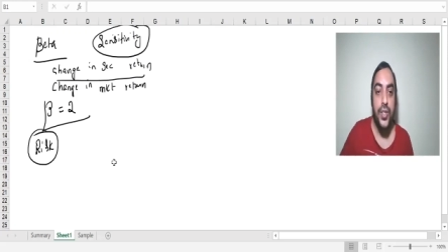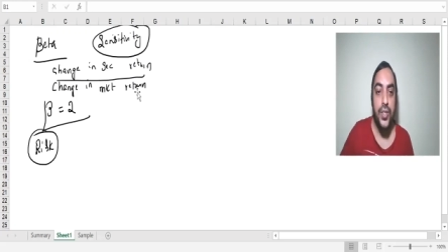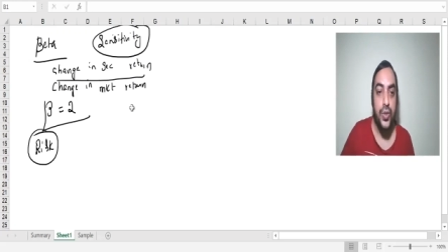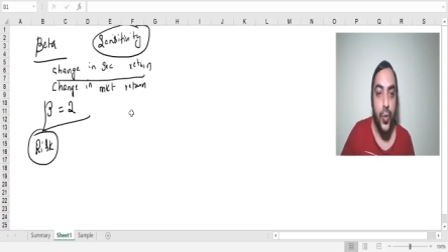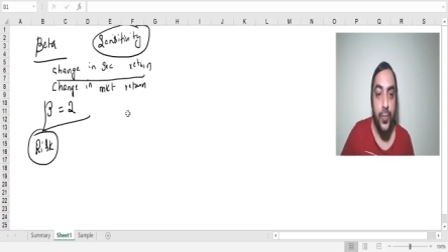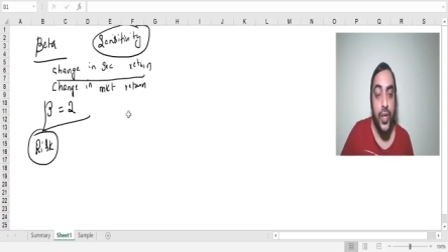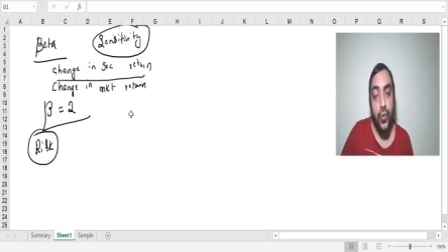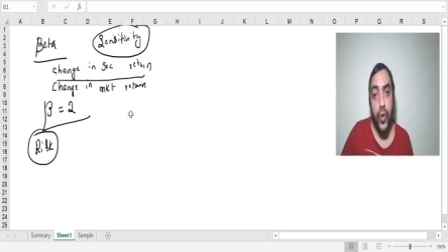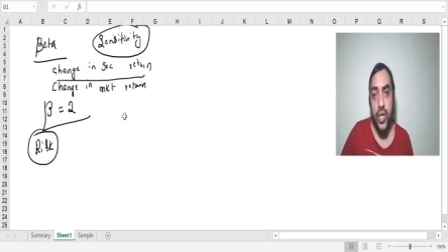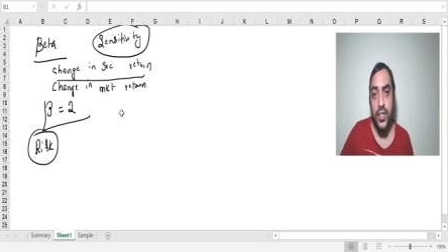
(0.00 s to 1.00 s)
So
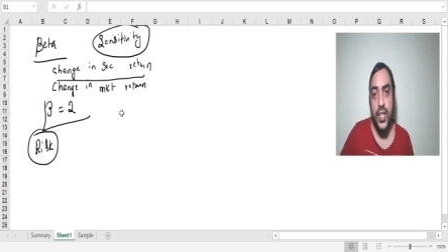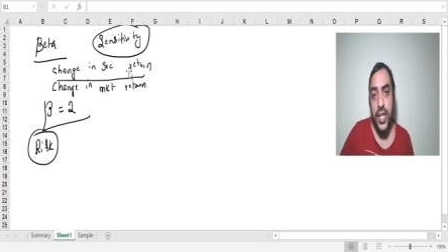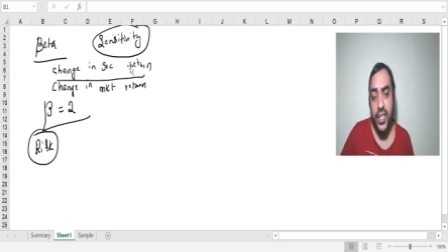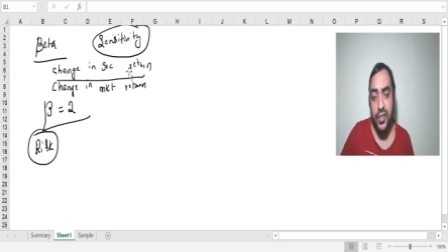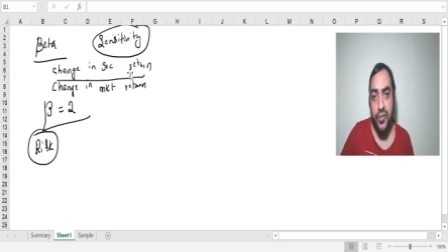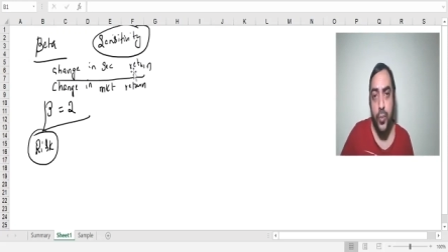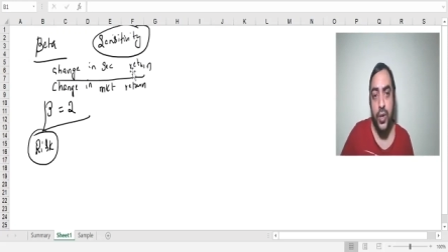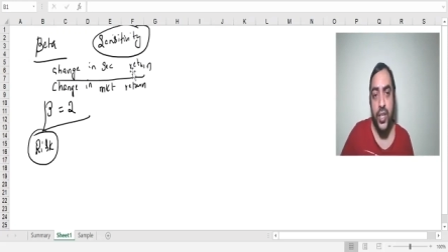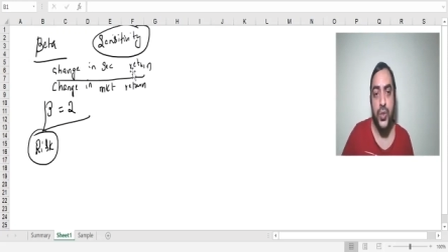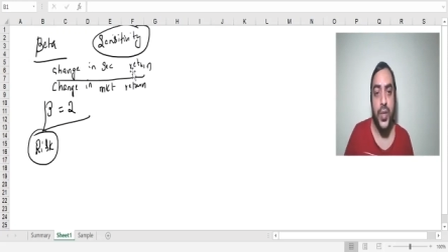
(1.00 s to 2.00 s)
what are the other
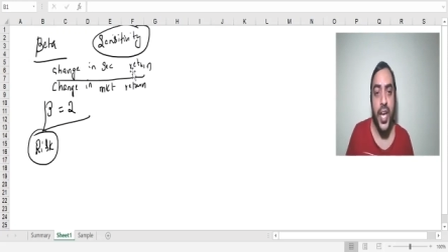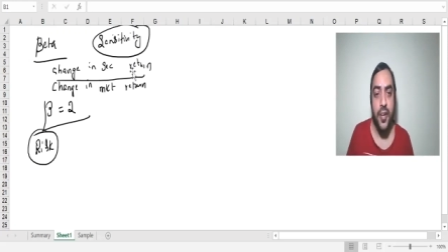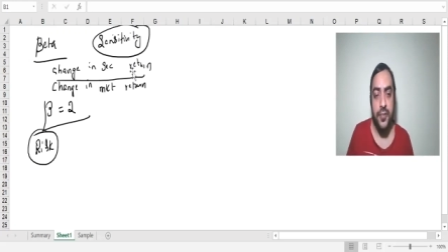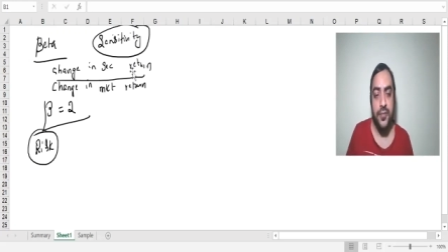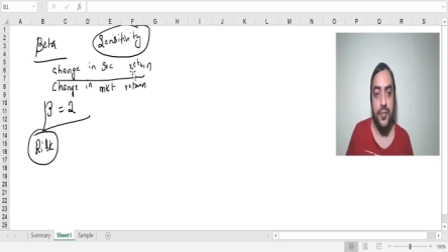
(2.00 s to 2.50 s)
formulas we have?